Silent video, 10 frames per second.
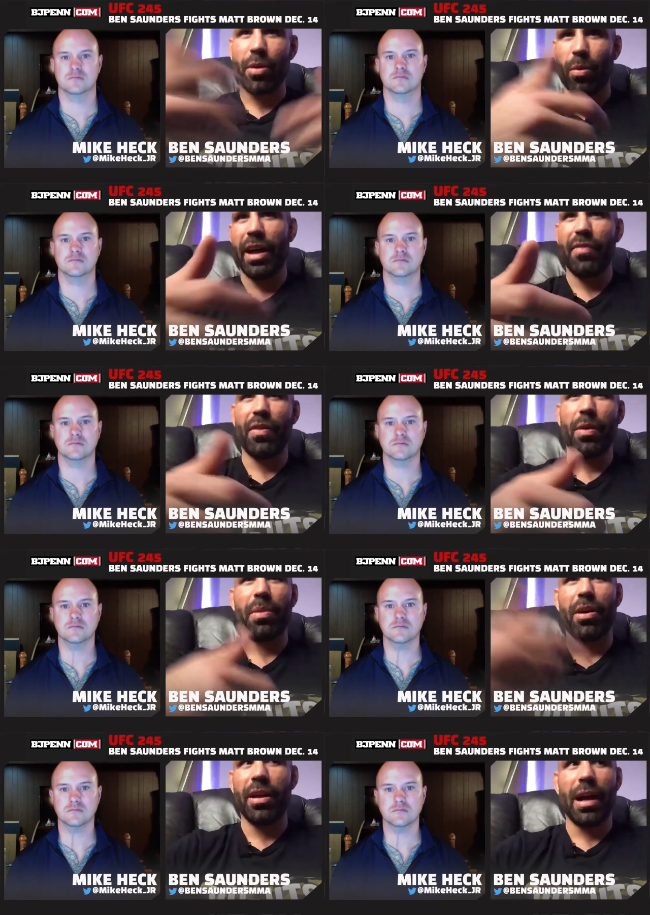Speaker 1: or whatever,
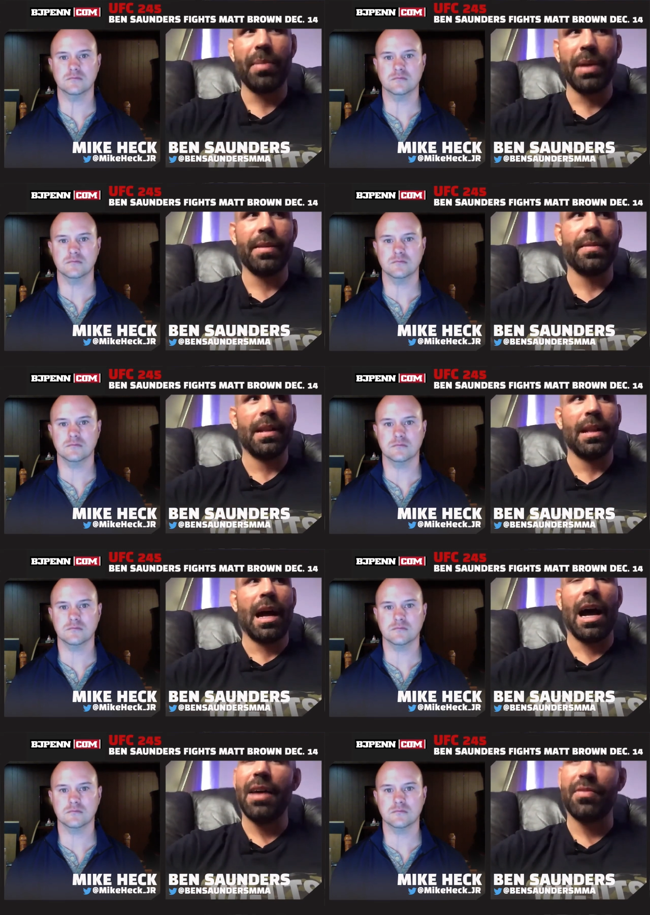but I mean,
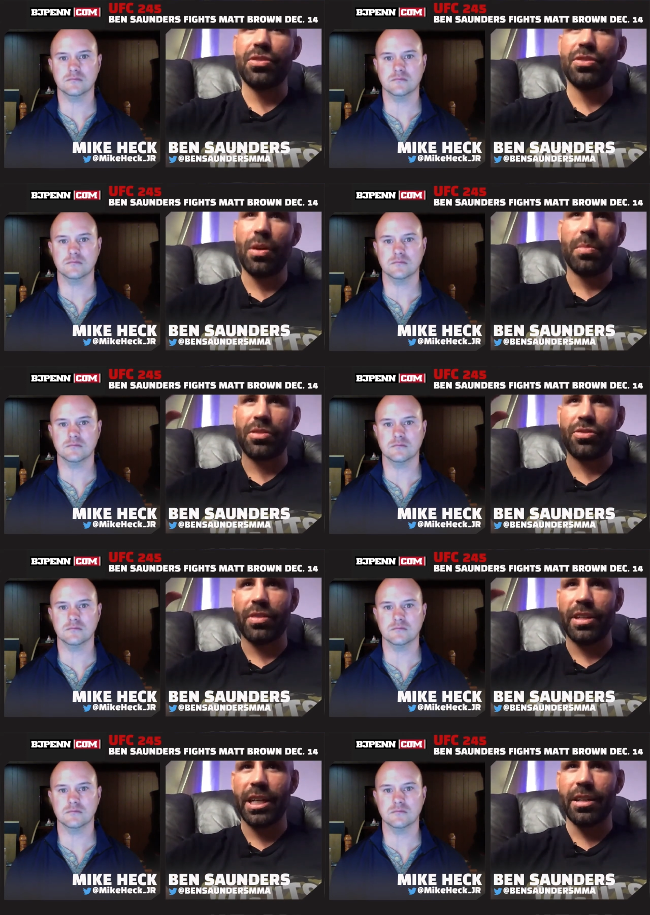I have so much
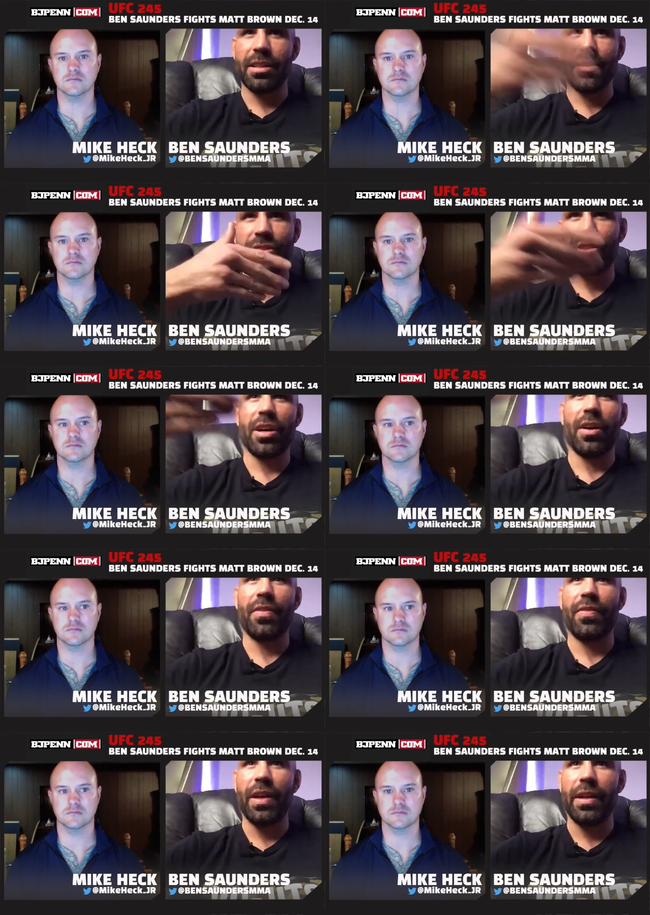ridiculous
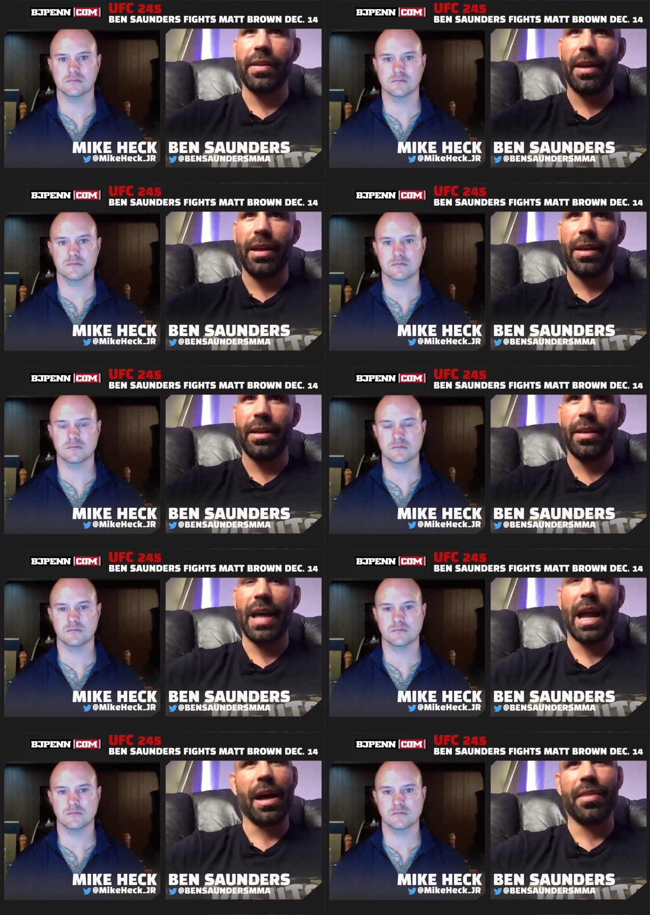stuff and, and
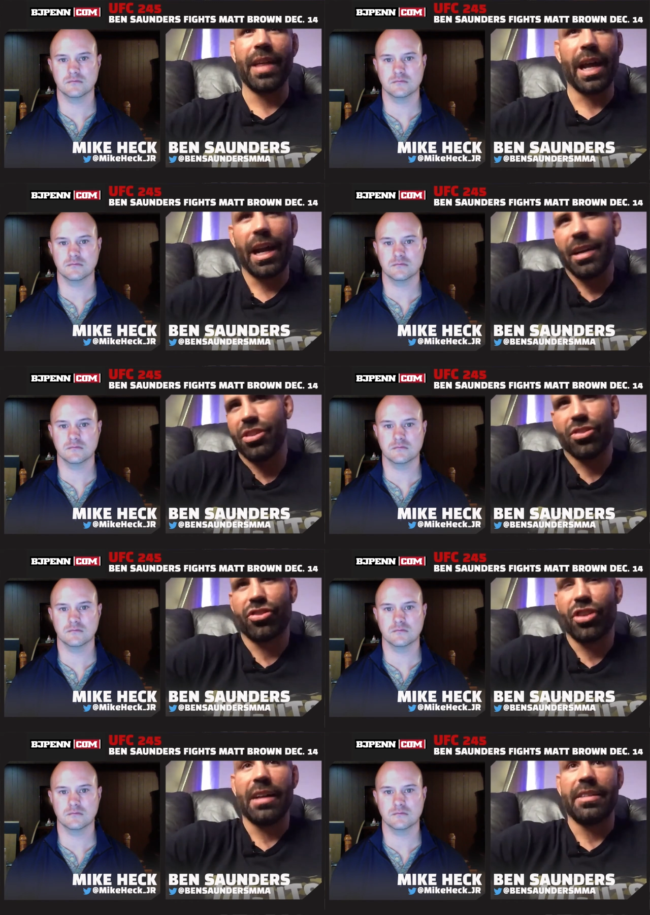that I that I just
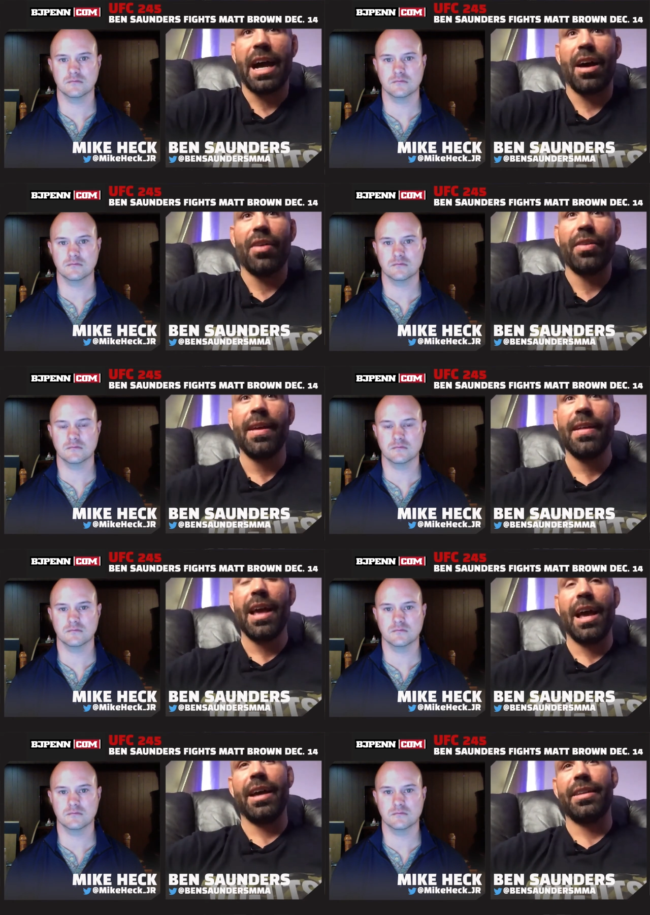jot down,
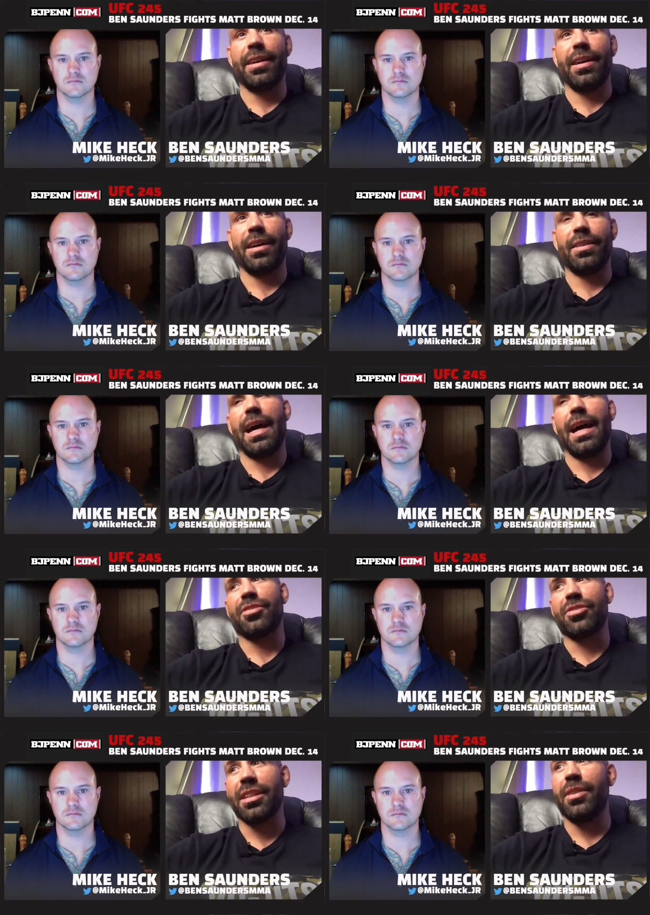and uh,
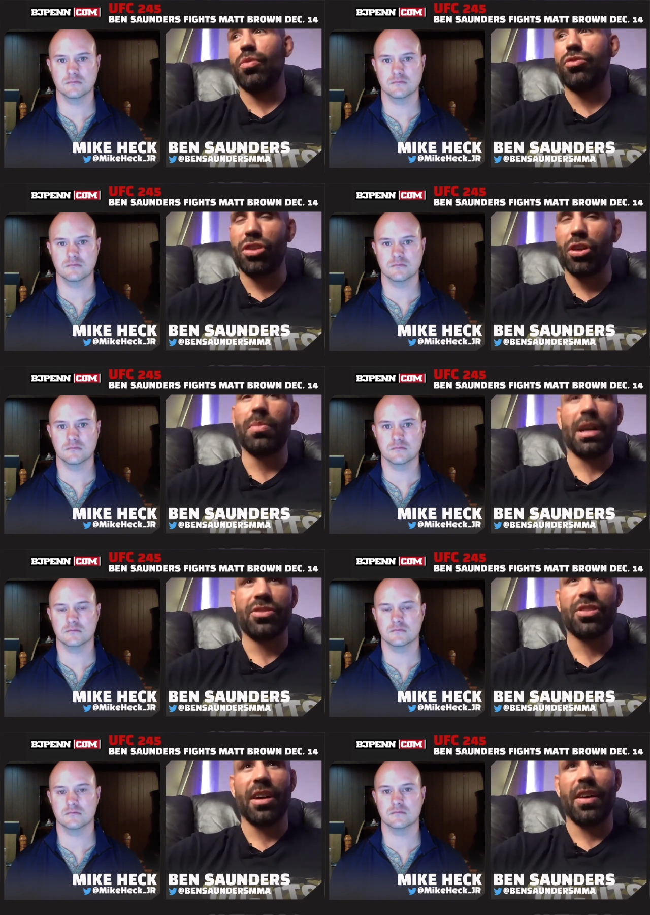actually too much
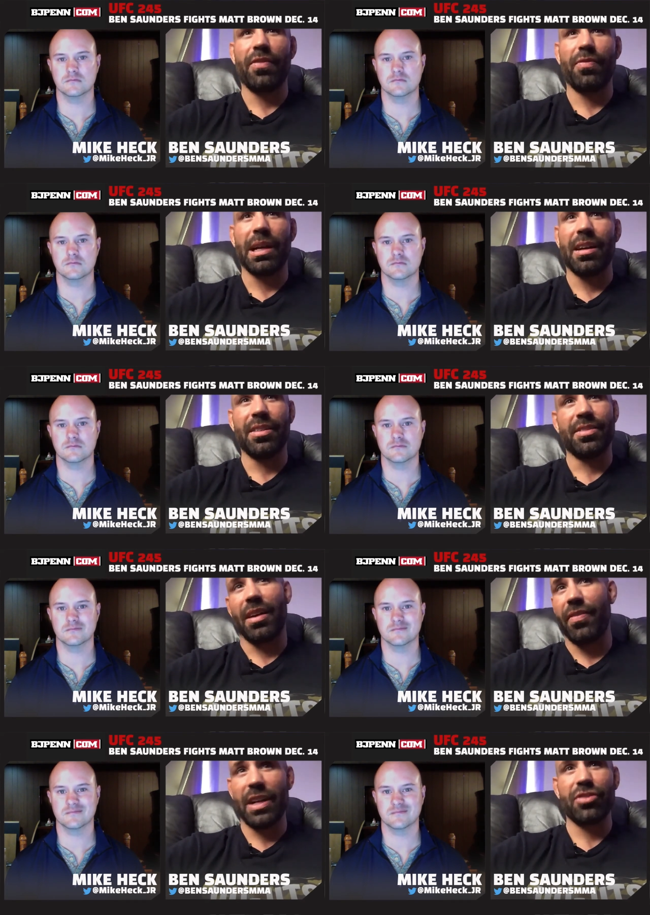stuff because
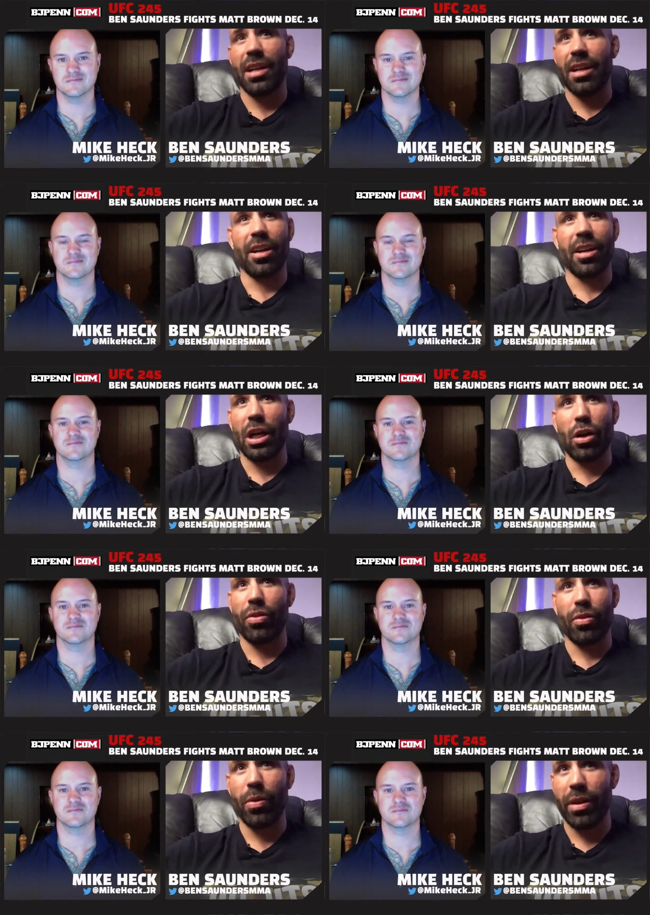eventually I'm going to go
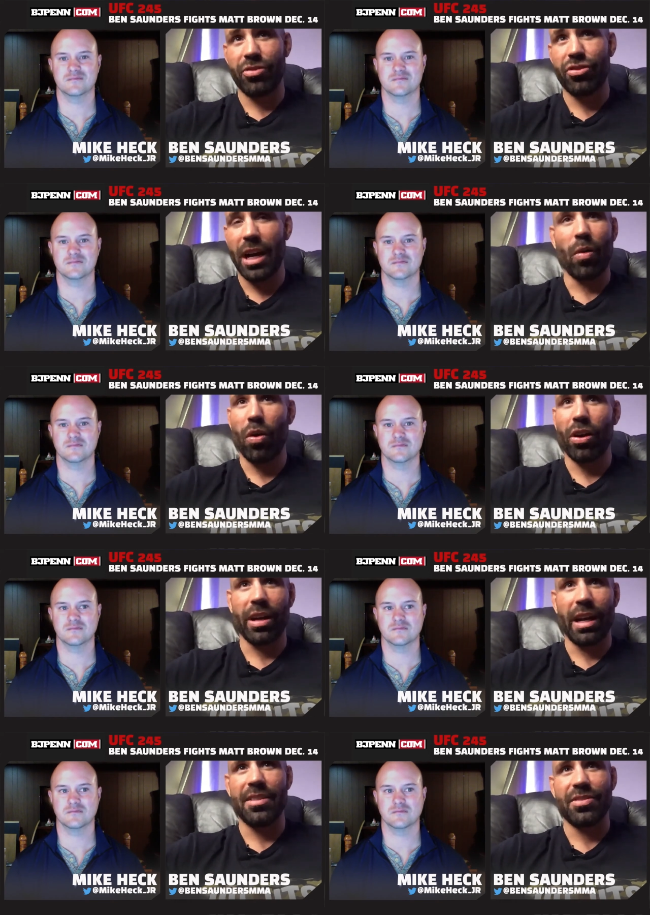through it and try to
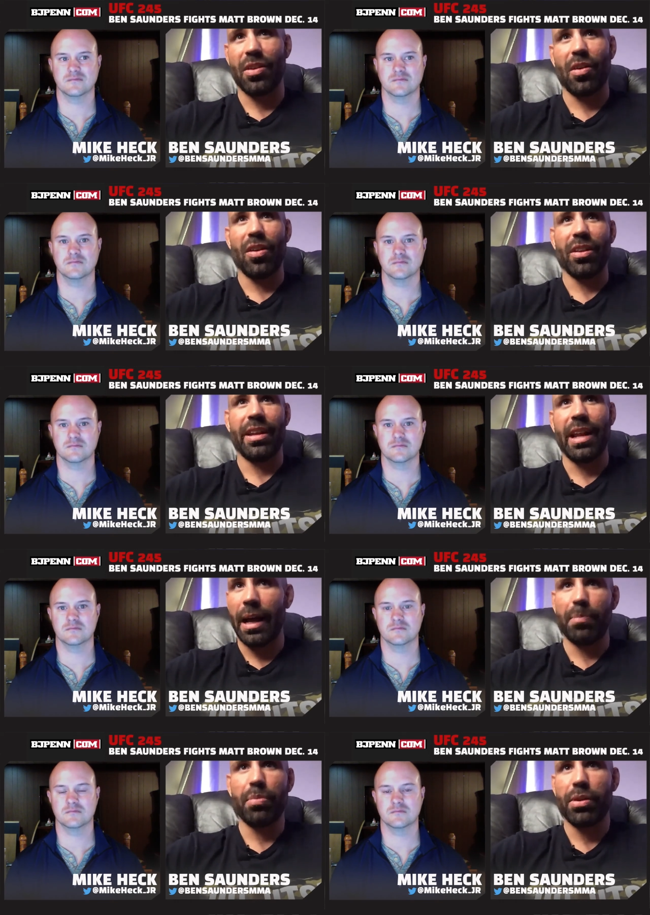organize it all and
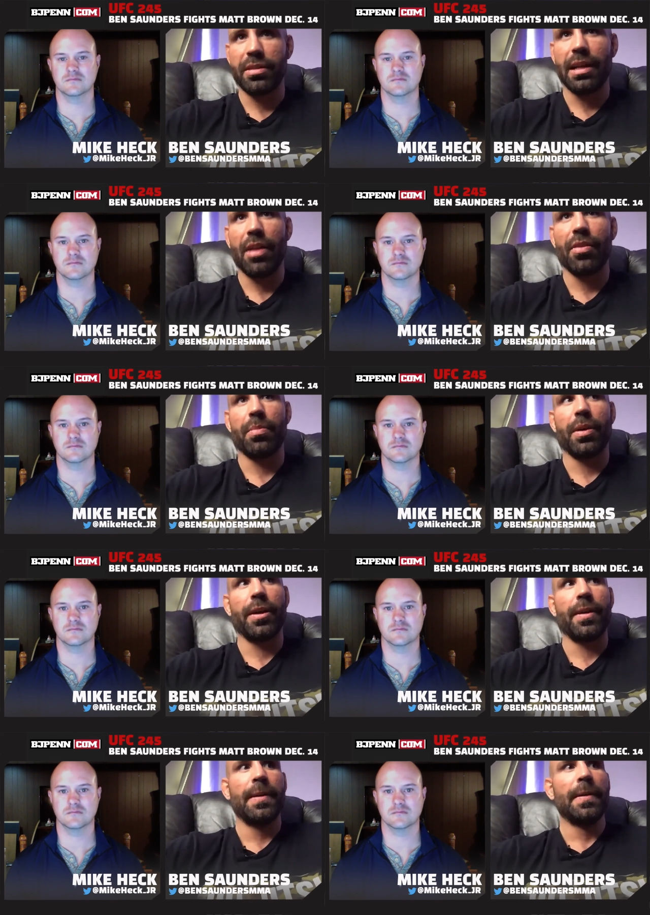like put it together.
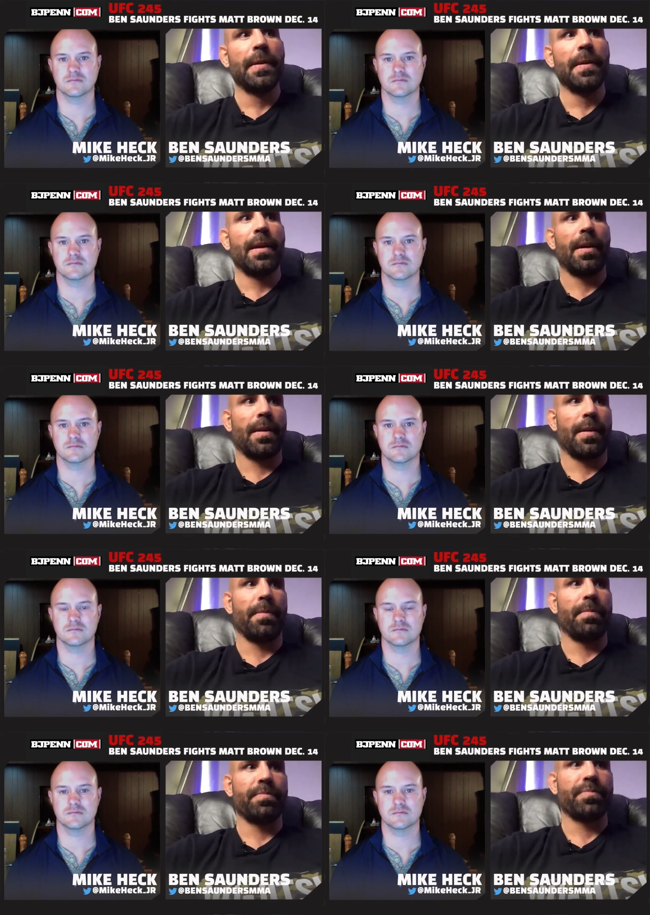But
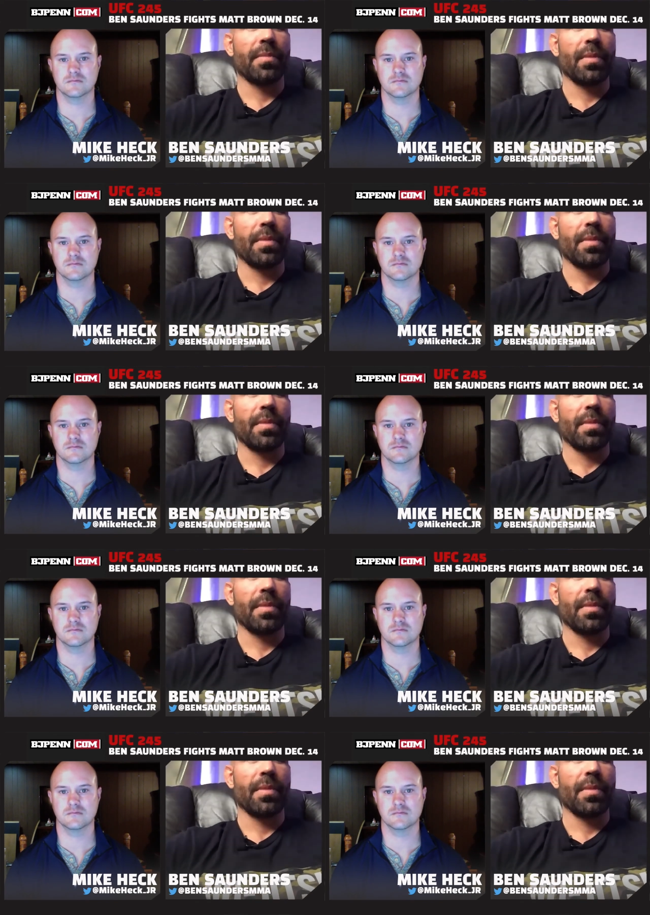um,